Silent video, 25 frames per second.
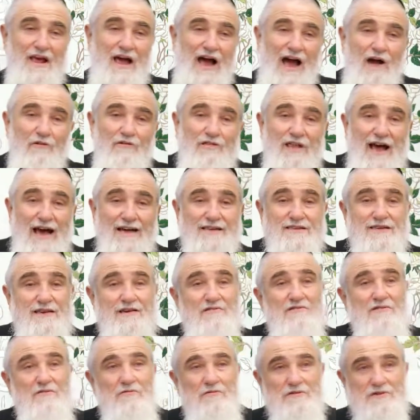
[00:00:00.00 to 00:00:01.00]
I would like
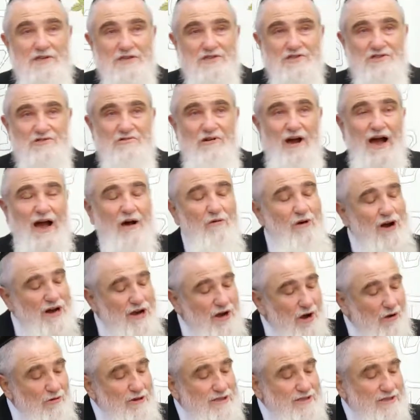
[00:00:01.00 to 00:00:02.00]
to describe, I want to
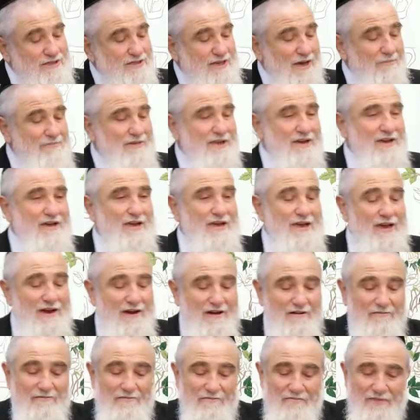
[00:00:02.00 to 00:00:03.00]
go into something
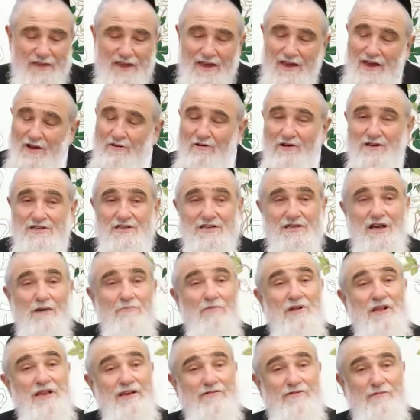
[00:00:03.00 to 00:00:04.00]
here which is
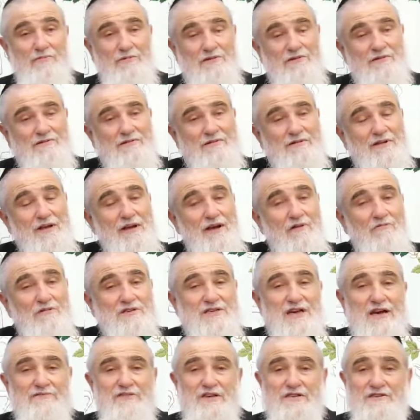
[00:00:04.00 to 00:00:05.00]
unbelievable which
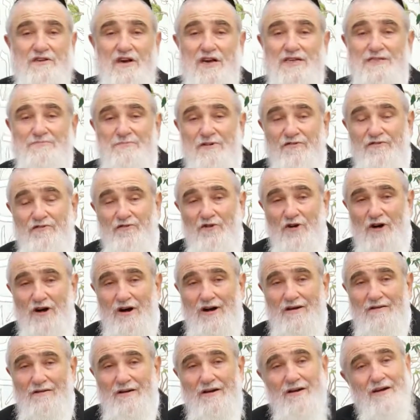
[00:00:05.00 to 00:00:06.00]
I've discussed
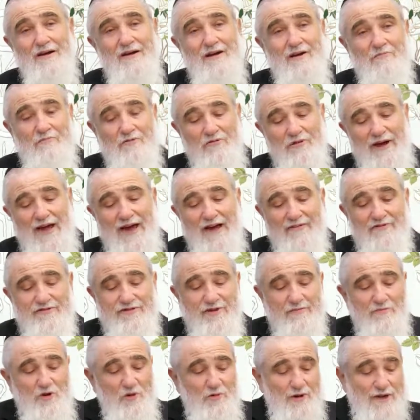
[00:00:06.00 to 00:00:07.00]
before, but we have
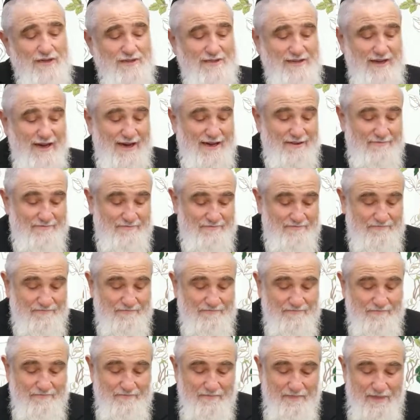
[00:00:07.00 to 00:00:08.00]
some new insight.
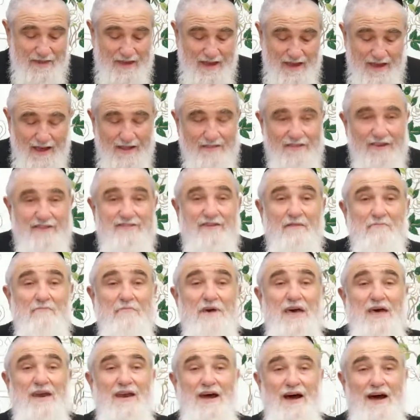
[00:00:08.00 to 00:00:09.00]
There's a
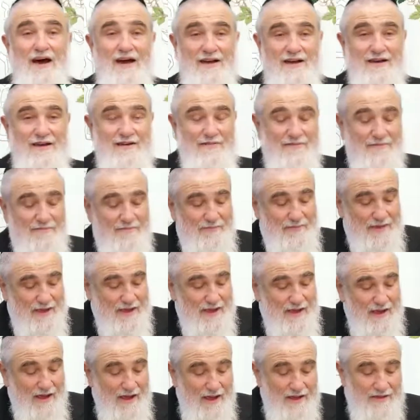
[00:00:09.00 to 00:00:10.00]
minah.
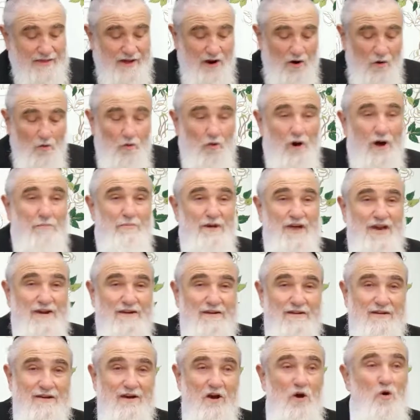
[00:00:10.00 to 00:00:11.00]
There are women
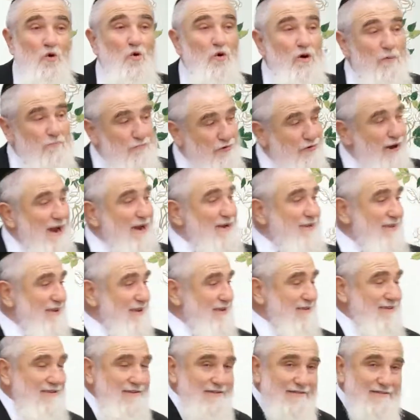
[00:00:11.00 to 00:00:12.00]
who are
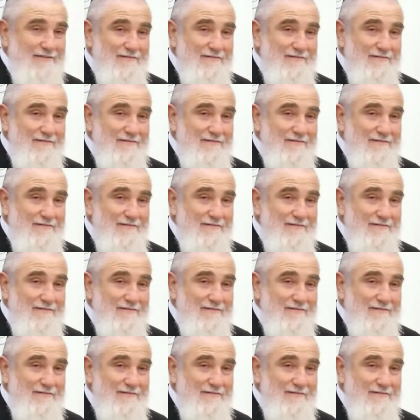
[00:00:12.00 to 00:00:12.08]
pregnant